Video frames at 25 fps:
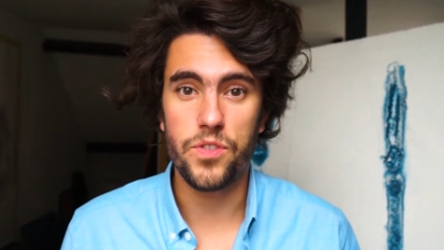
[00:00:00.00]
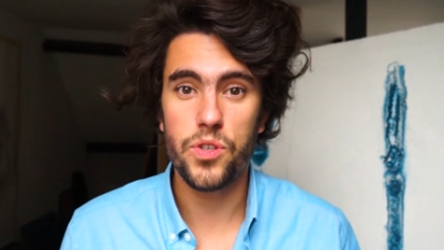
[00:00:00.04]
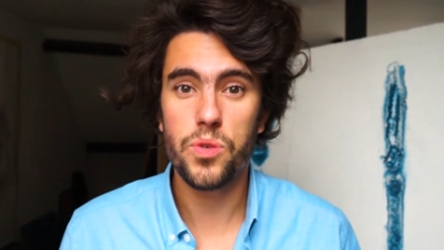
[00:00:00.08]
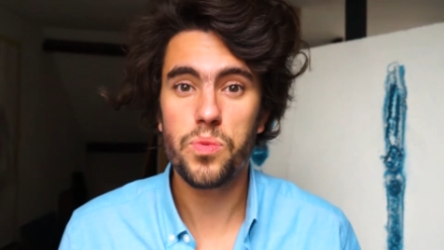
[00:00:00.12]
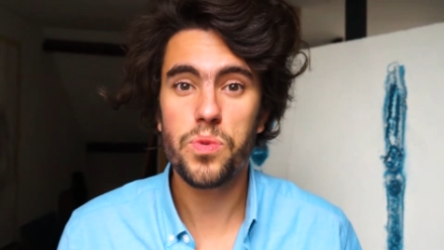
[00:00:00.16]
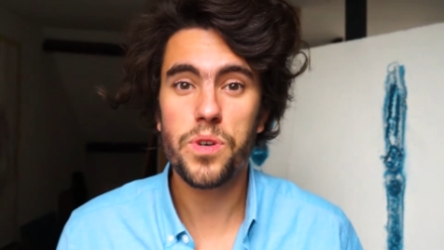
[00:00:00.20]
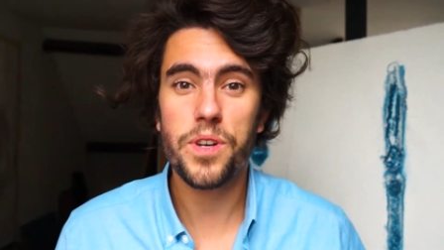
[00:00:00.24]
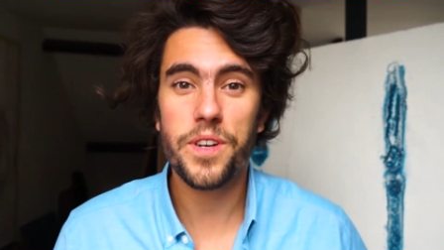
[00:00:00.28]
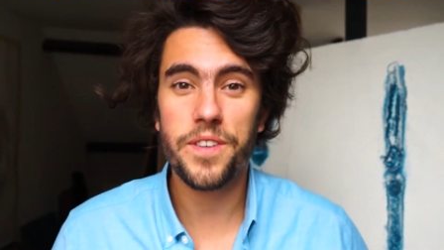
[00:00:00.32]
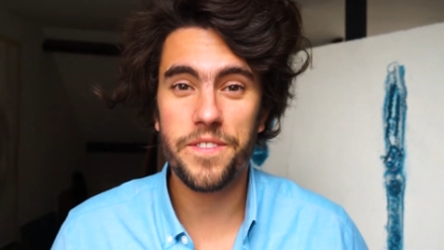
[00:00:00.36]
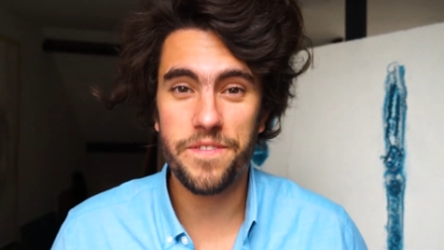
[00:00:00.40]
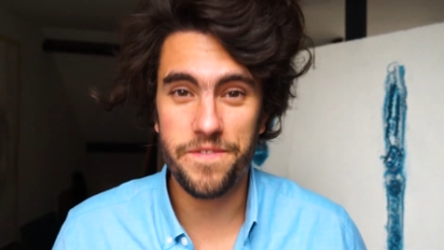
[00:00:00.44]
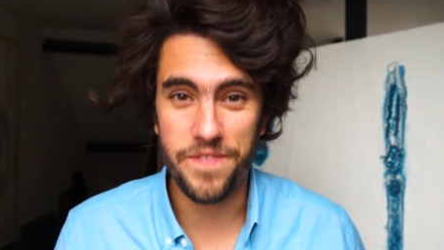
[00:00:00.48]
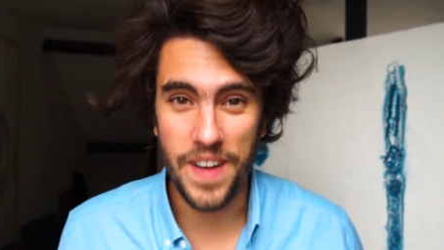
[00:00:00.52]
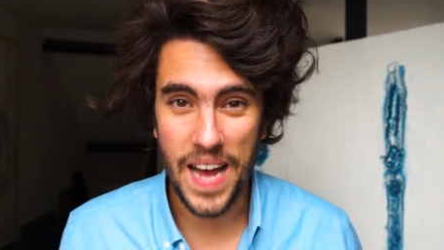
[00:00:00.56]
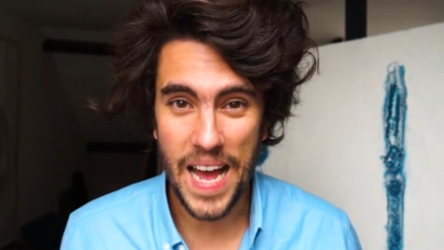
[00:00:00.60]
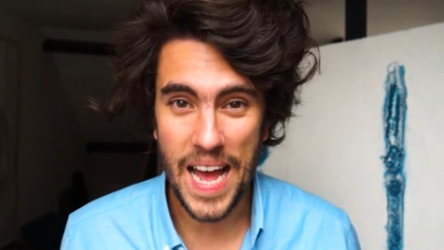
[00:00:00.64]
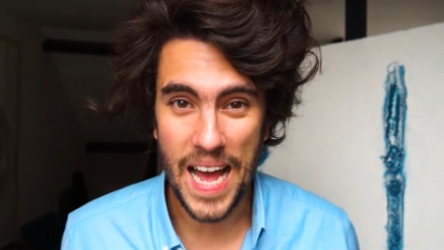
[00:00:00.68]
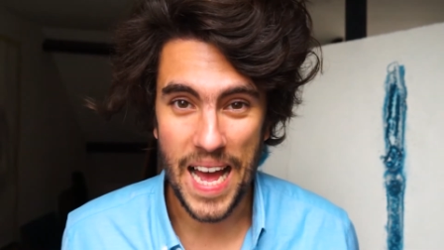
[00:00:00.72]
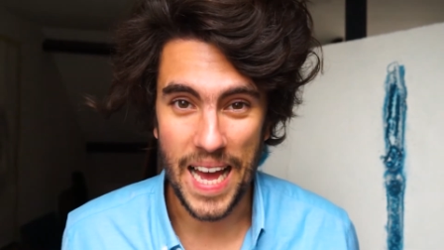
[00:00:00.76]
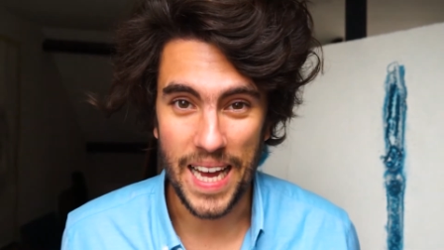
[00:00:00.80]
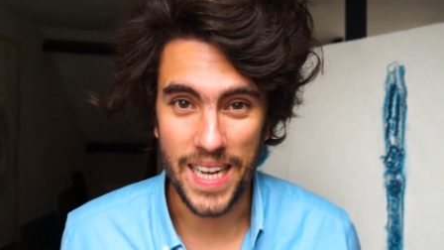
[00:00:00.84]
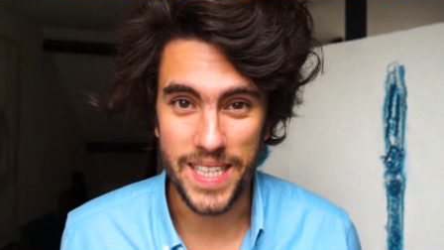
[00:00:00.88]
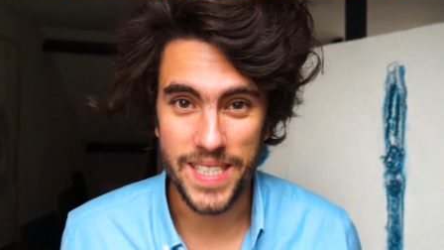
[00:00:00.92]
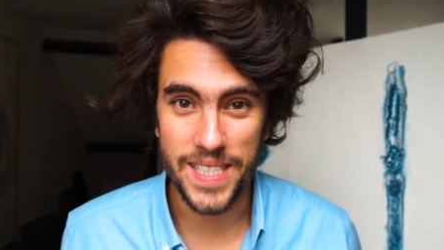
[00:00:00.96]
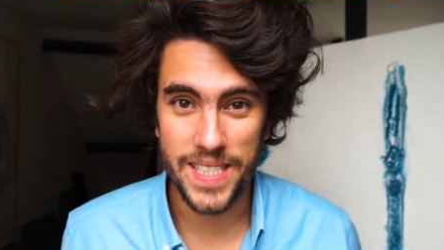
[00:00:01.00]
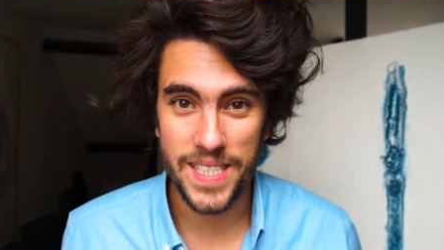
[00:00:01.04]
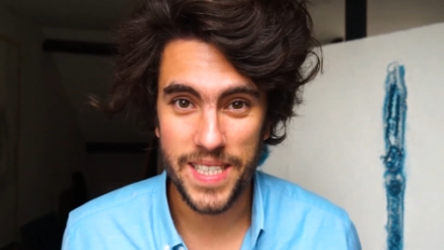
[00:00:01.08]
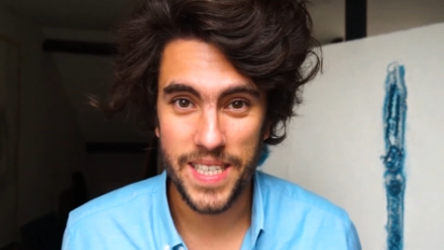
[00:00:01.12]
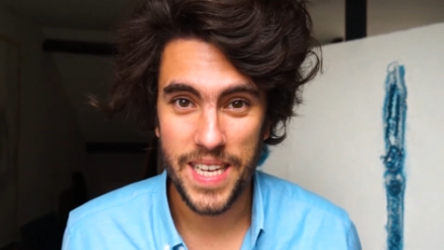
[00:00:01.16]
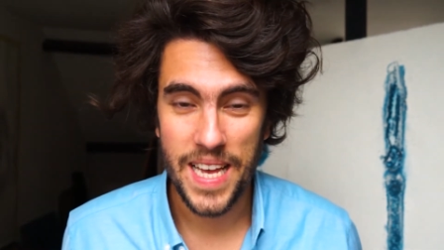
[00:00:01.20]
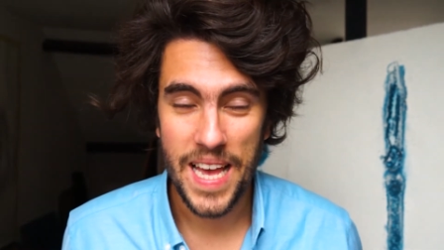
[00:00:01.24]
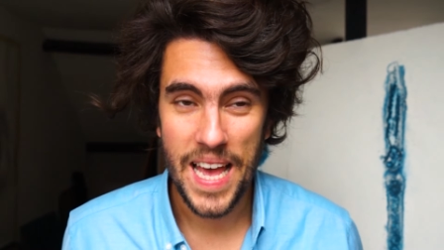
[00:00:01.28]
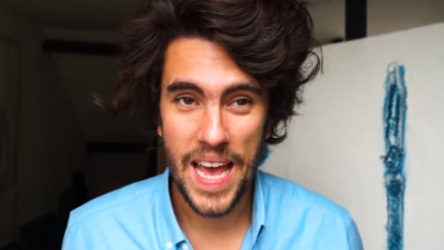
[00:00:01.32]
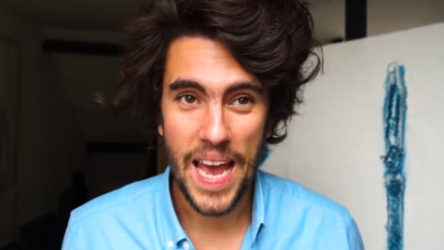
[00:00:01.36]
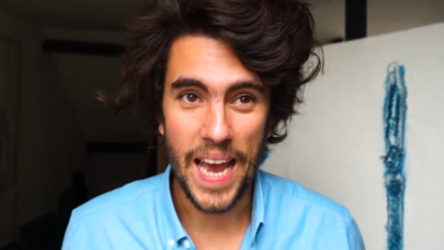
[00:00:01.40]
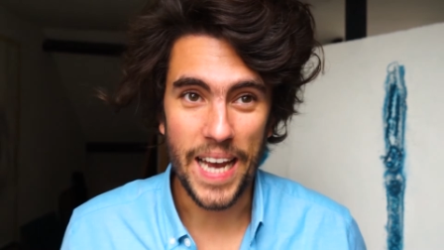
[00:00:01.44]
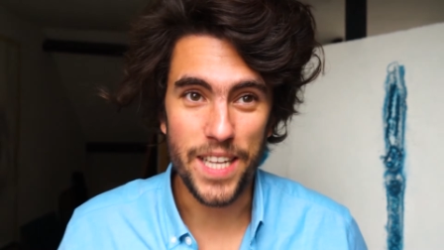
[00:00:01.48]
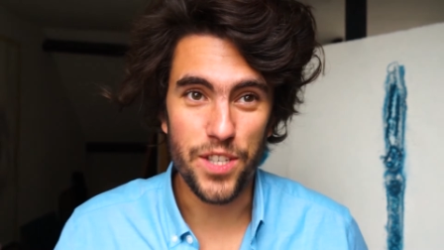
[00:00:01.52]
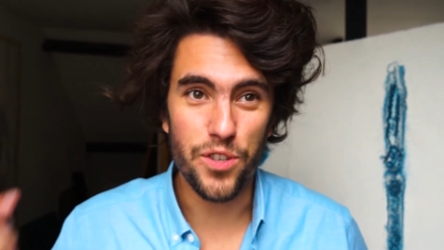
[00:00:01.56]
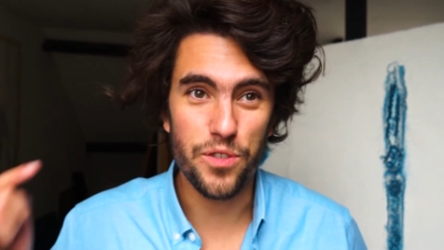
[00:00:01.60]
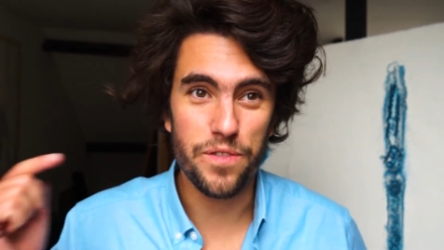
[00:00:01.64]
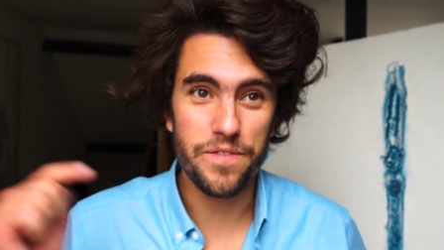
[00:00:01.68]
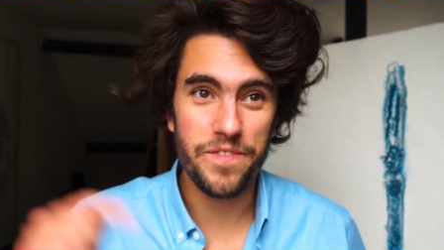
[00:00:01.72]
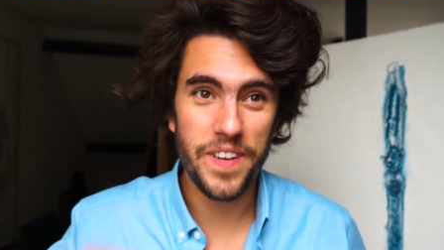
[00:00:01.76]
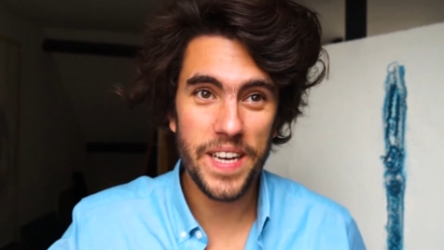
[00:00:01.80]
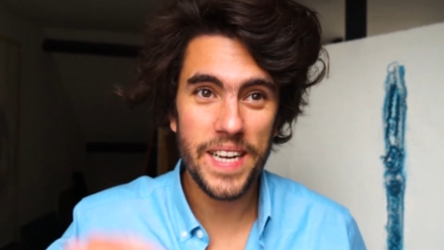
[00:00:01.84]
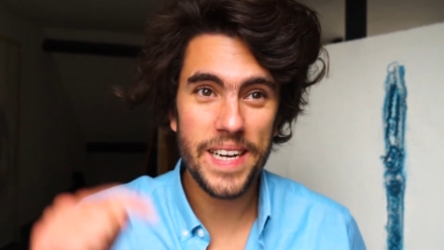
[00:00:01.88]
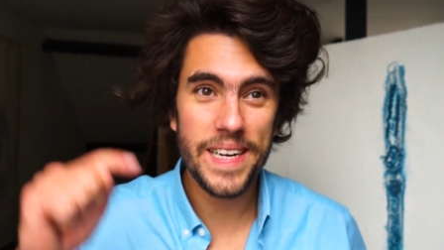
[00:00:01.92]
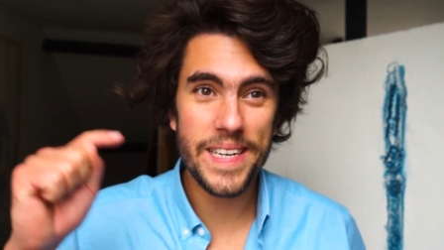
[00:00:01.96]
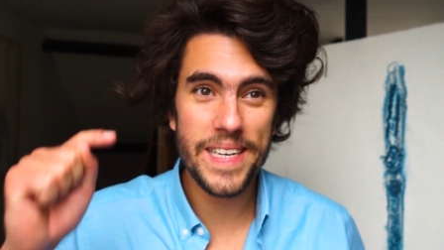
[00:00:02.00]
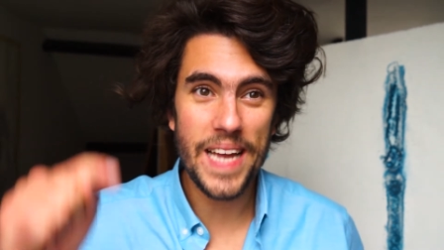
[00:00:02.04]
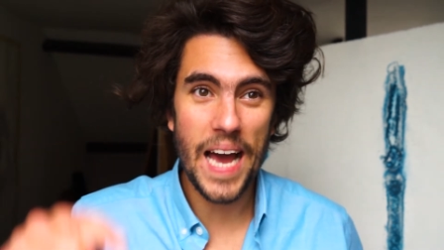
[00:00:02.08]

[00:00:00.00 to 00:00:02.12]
you were fat and you figured